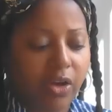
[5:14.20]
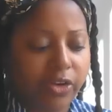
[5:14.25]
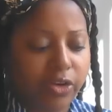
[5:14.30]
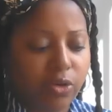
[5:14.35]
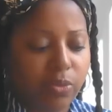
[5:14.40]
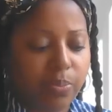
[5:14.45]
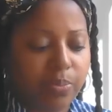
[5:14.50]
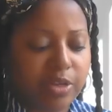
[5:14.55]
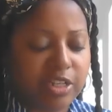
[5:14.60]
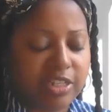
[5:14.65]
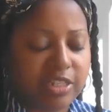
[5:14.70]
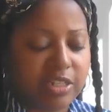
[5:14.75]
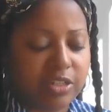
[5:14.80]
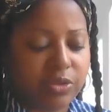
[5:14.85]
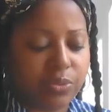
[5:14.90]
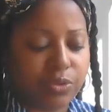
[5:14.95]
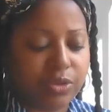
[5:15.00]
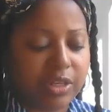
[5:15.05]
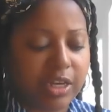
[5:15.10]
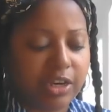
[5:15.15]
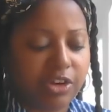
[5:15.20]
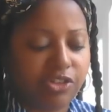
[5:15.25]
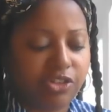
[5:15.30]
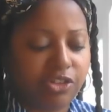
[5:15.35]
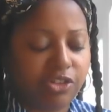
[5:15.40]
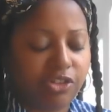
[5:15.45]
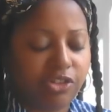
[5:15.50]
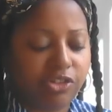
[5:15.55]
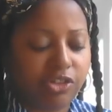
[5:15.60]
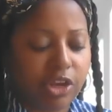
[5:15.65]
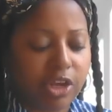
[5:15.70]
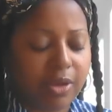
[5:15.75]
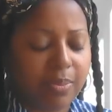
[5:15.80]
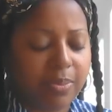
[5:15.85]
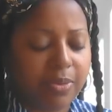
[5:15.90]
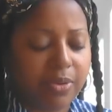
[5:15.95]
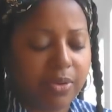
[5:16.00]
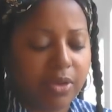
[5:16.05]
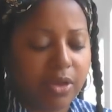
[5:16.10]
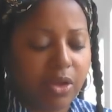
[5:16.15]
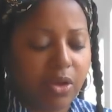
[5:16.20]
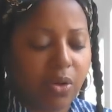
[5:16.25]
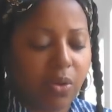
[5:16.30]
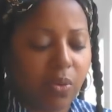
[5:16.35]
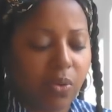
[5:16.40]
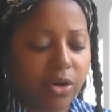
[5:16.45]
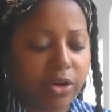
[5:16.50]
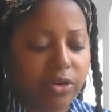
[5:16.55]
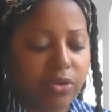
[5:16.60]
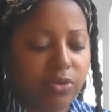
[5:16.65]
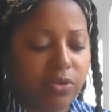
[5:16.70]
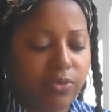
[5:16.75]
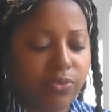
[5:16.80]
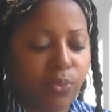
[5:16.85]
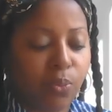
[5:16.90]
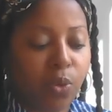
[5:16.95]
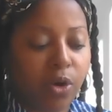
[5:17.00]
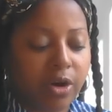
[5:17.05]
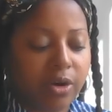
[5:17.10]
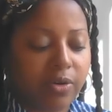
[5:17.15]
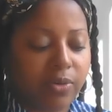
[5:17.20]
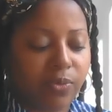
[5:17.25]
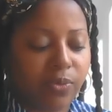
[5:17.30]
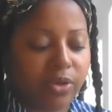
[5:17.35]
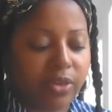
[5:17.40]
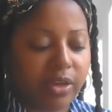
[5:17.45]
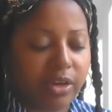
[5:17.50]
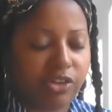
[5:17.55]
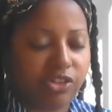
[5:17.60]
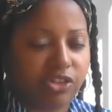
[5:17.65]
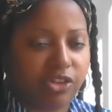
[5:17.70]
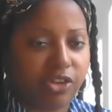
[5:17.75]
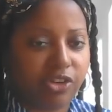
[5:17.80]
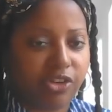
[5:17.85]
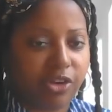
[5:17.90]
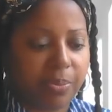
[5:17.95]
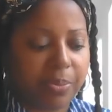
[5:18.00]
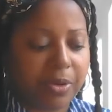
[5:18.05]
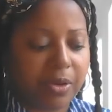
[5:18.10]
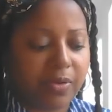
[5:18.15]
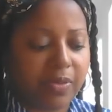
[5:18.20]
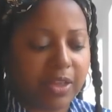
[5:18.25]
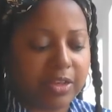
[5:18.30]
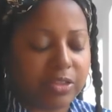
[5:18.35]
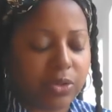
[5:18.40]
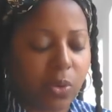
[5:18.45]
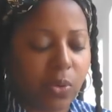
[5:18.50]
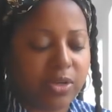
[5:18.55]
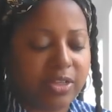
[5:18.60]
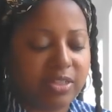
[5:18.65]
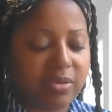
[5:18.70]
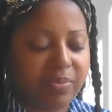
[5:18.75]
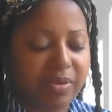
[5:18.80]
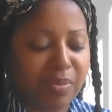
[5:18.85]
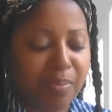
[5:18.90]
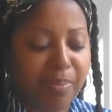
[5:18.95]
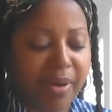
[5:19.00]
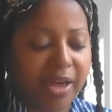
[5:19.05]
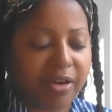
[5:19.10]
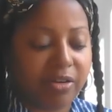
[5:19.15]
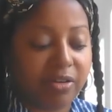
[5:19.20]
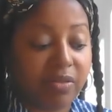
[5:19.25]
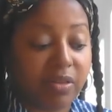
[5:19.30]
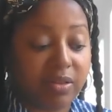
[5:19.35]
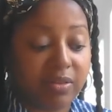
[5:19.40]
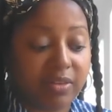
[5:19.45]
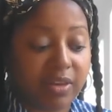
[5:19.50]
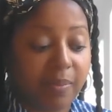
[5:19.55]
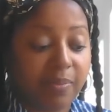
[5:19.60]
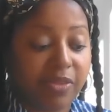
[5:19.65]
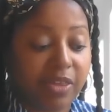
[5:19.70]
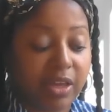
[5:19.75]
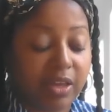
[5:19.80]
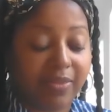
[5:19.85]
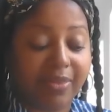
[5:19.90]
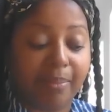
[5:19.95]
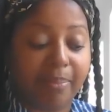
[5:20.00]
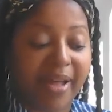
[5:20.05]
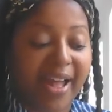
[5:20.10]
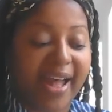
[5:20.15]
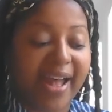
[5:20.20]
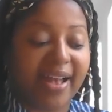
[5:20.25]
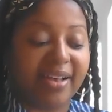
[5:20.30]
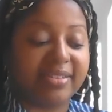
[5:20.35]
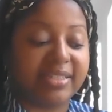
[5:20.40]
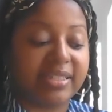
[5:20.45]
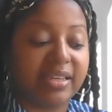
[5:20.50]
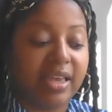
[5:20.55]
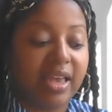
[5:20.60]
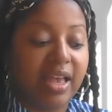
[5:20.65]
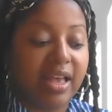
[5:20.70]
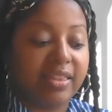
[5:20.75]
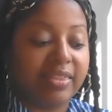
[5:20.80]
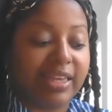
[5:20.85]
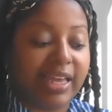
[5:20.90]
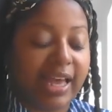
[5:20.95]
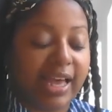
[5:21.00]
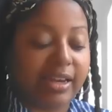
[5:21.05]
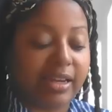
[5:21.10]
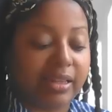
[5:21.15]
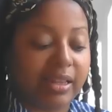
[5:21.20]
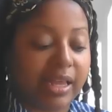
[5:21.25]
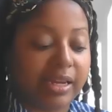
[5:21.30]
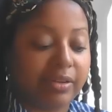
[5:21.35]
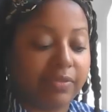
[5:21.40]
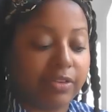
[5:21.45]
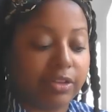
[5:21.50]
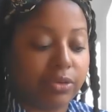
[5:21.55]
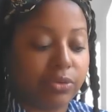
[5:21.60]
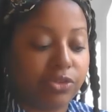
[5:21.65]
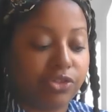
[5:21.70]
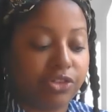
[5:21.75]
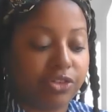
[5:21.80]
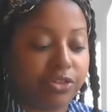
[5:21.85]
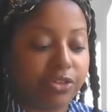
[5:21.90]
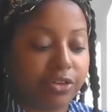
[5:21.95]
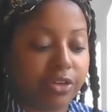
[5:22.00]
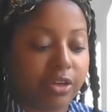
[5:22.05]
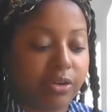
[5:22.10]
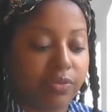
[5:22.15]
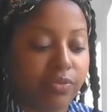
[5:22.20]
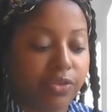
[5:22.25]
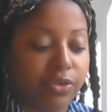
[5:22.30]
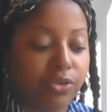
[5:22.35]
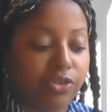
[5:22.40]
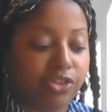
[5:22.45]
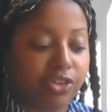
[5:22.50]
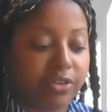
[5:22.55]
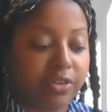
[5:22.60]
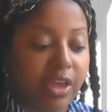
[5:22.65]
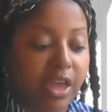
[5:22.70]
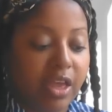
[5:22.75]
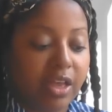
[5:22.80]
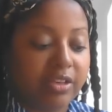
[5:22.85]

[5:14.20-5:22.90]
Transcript: a new business relationship, or a new work relationship here that's going to be better than something in the past that had a lot of illusions or confusion.